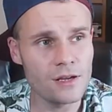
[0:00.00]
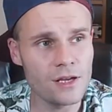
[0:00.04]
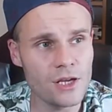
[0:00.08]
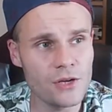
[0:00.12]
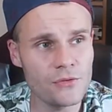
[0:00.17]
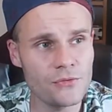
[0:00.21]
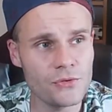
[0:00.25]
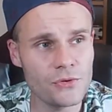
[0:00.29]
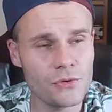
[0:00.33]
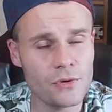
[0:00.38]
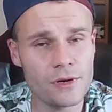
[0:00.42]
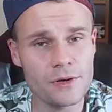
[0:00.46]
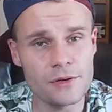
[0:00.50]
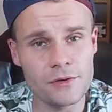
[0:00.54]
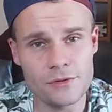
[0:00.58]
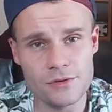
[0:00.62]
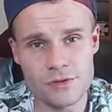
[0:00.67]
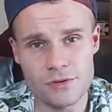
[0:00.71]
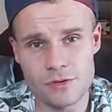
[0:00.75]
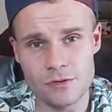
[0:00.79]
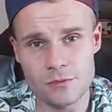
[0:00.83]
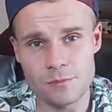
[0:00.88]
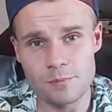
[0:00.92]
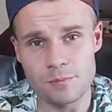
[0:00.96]
If you are
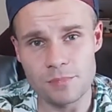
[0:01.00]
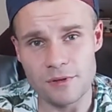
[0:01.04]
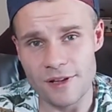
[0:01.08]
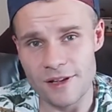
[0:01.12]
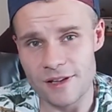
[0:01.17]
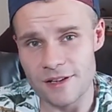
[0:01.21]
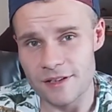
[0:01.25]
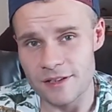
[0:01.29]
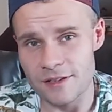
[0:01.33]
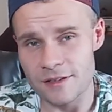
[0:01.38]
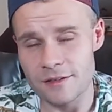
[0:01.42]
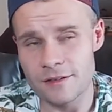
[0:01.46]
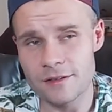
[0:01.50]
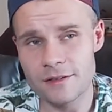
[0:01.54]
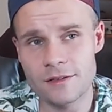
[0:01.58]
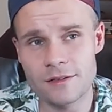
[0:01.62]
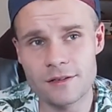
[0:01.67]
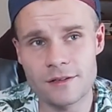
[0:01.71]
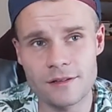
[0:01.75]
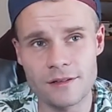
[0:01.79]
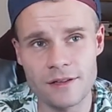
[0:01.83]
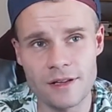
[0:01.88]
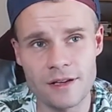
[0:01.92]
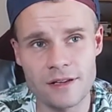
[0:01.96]
used to planning,
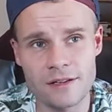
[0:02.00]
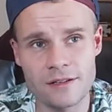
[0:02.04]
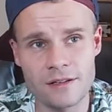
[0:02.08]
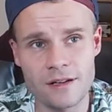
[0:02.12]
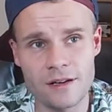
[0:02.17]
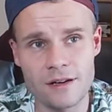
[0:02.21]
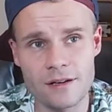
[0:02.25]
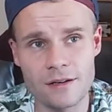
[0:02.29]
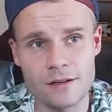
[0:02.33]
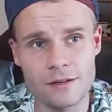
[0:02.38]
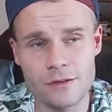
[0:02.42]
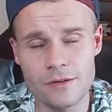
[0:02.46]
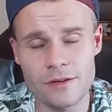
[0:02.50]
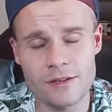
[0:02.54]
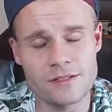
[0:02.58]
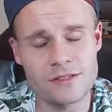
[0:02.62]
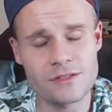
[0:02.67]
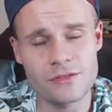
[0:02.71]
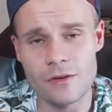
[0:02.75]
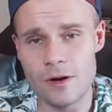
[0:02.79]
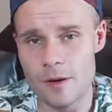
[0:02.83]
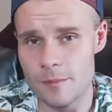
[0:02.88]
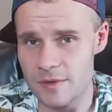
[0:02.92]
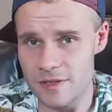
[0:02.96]
then you can
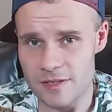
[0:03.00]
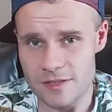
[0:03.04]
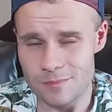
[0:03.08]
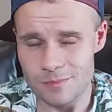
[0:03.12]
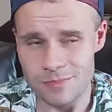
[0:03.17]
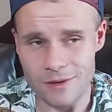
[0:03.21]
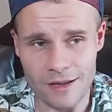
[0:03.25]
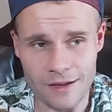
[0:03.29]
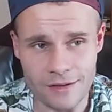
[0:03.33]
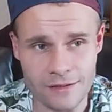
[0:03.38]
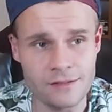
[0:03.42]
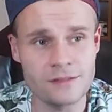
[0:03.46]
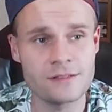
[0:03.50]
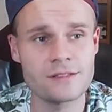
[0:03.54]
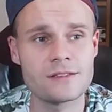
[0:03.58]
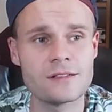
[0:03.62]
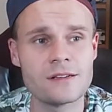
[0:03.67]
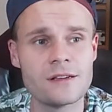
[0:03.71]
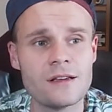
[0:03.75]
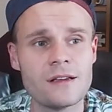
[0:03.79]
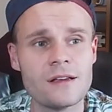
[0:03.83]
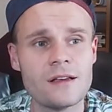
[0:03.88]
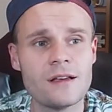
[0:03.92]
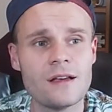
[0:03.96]
scrap these plans.
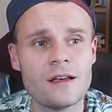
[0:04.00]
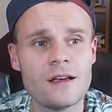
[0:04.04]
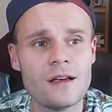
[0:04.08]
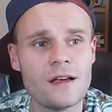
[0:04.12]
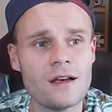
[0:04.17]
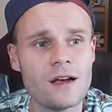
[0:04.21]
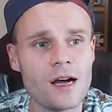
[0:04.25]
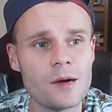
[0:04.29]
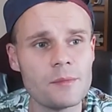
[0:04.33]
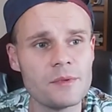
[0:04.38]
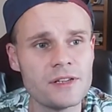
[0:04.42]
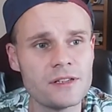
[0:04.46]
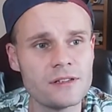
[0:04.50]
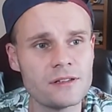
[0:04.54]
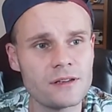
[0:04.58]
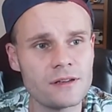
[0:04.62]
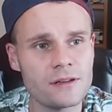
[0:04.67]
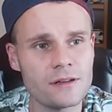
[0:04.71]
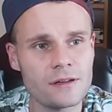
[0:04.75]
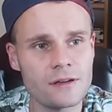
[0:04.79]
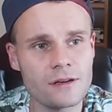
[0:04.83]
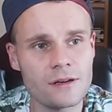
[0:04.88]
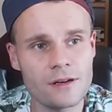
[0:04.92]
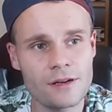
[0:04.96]
I mean,
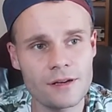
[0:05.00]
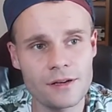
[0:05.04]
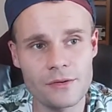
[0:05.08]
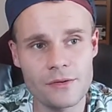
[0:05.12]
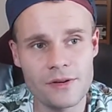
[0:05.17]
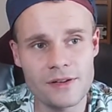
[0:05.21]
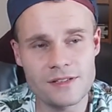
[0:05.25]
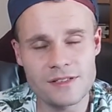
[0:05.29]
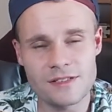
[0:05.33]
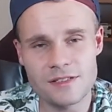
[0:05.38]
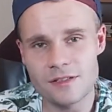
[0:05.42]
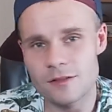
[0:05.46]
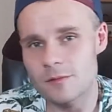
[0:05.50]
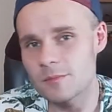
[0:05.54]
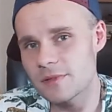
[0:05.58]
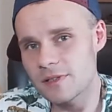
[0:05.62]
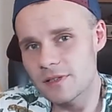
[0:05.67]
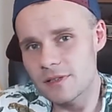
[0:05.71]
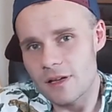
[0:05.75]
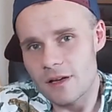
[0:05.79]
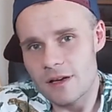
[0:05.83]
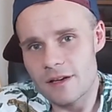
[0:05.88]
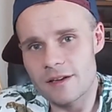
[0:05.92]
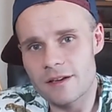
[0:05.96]
you can still be
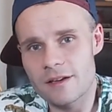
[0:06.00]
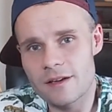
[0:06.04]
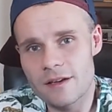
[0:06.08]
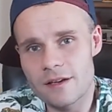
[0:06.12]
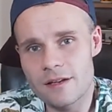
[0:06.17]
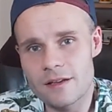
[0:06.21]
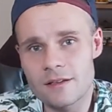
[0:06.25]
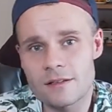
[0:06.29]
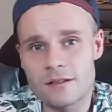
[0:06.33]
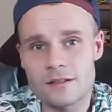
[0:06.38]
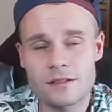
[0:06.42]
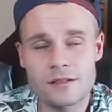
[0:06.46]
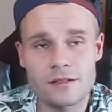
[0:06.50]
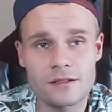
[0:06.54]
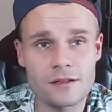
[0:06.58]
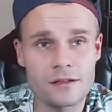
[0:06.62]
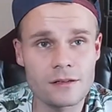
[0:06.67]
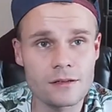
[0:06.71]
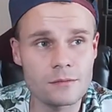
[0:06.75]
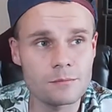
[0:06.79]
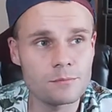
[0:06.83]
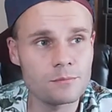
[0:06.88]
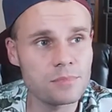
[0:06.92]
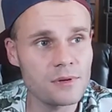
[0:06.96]
lucky and
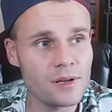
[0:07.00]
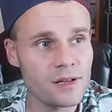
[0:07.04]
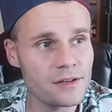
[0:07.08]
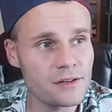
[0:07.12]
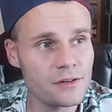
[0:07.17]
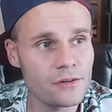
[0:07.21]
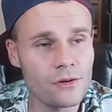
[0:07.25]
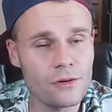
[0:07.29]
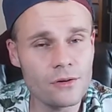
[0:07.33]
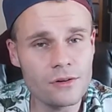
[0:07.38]
plan your